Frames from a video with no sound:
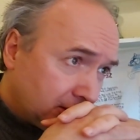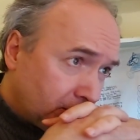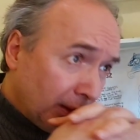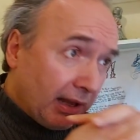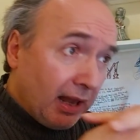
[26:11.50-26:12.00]

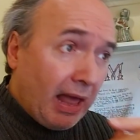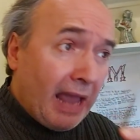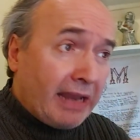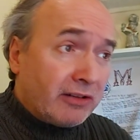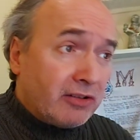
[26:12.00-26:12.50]
where the
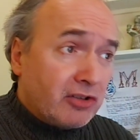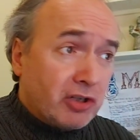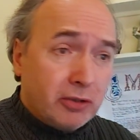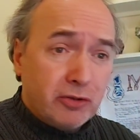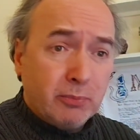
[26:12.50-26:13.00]
light
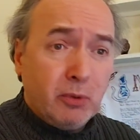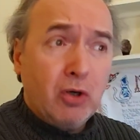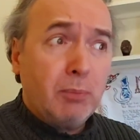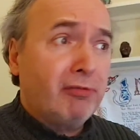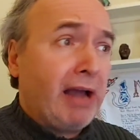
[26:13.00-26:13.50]
shows
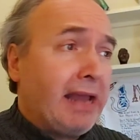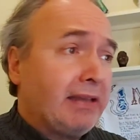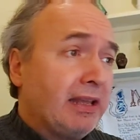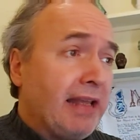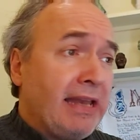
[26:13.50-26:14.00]
more bright
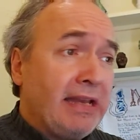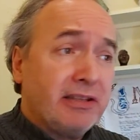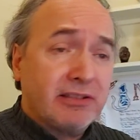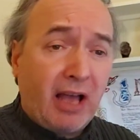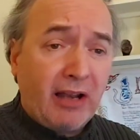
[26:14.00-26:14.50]
than any
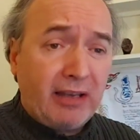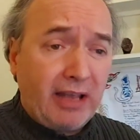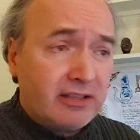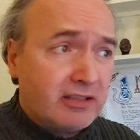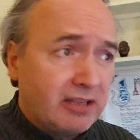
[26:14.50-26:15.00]
sun
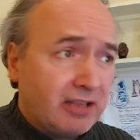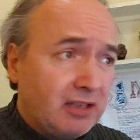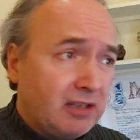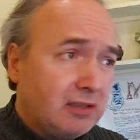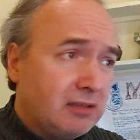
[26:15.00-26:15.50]
has
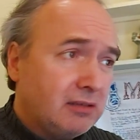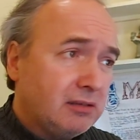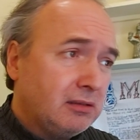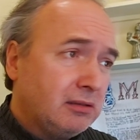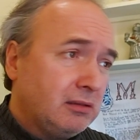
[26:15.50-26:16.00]
seen,
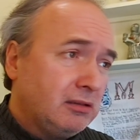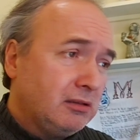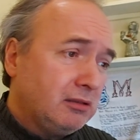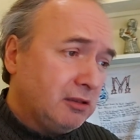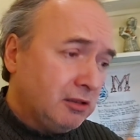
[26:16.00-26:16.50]

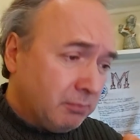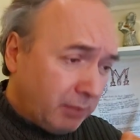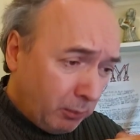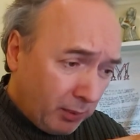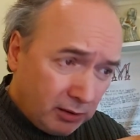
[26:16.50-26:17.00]

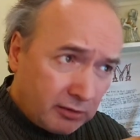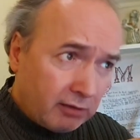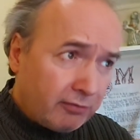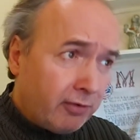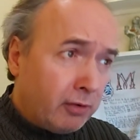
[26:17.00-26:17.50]
but will
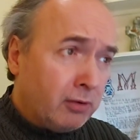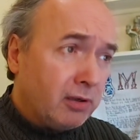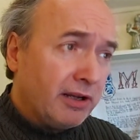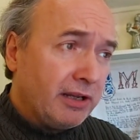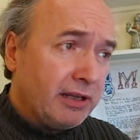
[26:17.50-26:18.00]
not fall
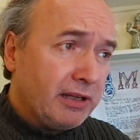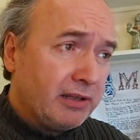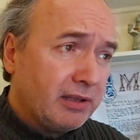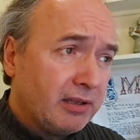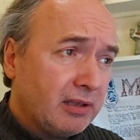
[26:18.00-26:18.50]
on earth,